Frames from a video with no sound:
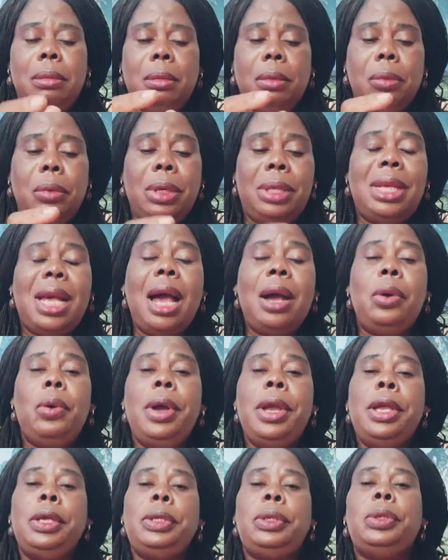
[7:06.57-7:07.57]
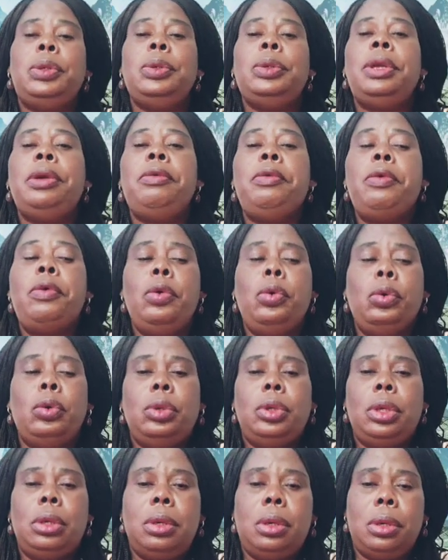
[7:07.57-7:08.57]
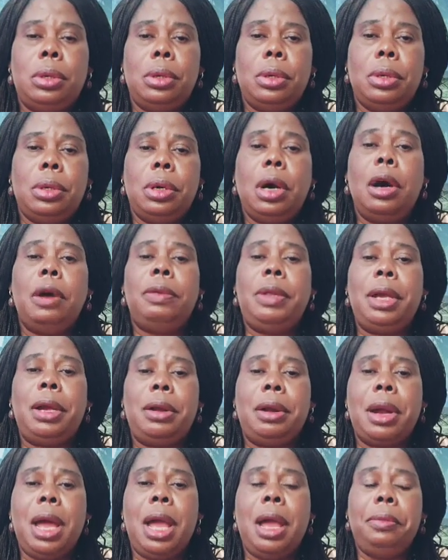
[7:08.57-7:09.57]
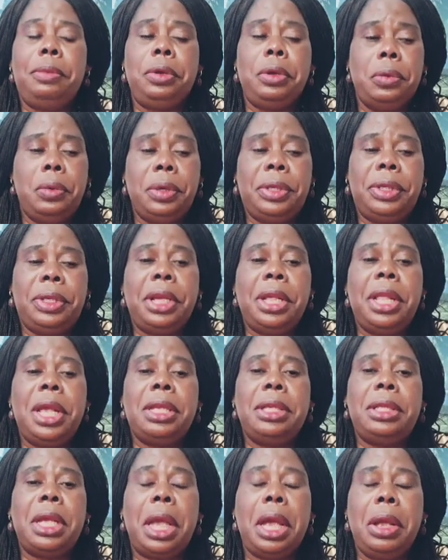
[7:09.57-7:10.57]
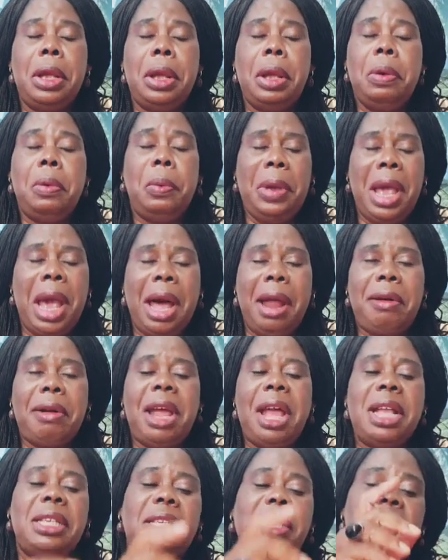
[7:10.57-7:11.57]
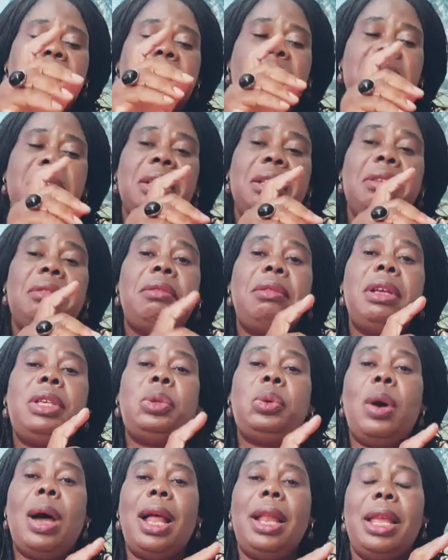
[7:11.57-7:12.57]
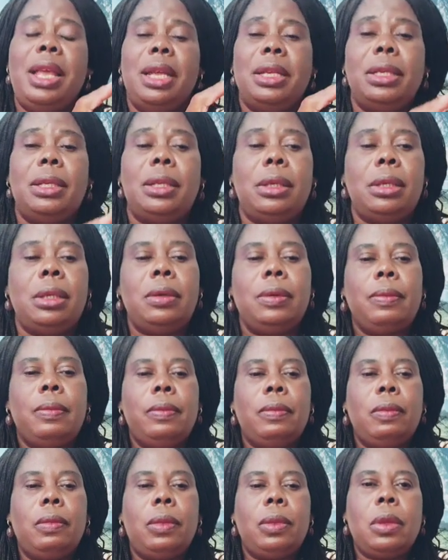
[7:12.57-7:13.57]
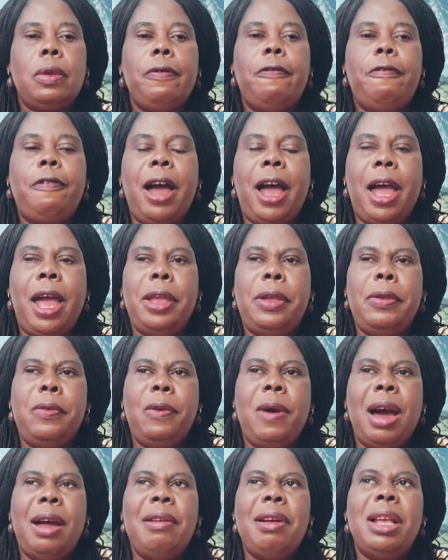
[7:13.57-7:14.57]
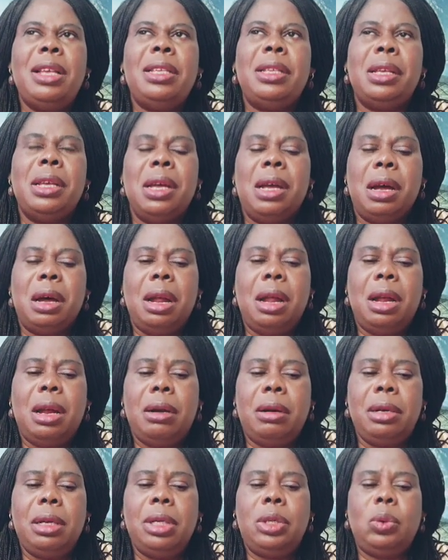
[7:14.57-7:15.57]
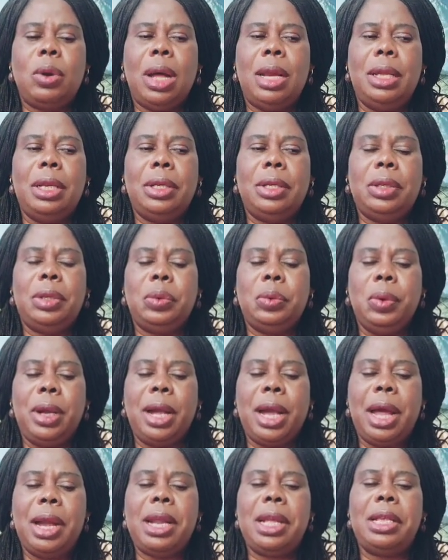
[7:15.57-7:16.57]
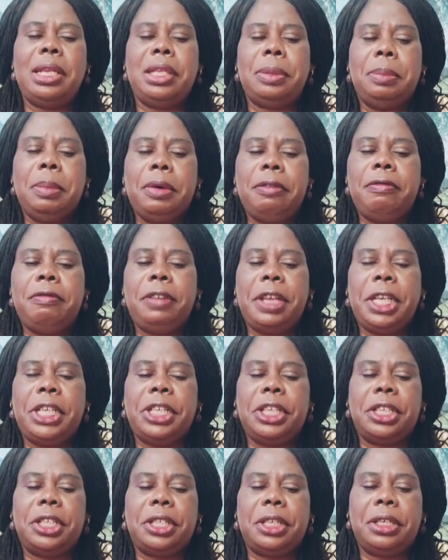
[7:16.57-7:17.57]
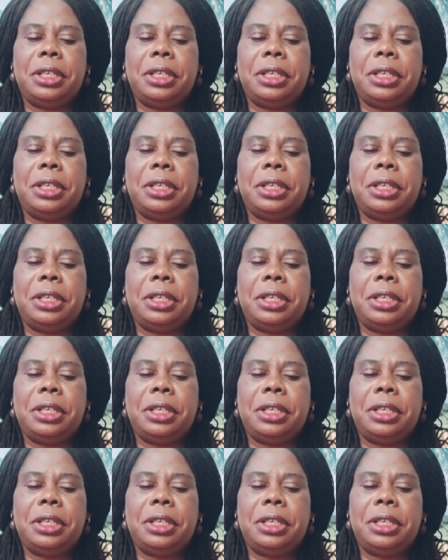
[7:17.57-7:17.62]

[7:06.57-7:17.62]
without going to the root of the crime. You will see them saying, we arrest ritualists. Fine, you arrest ritualists. You will carry the small fish.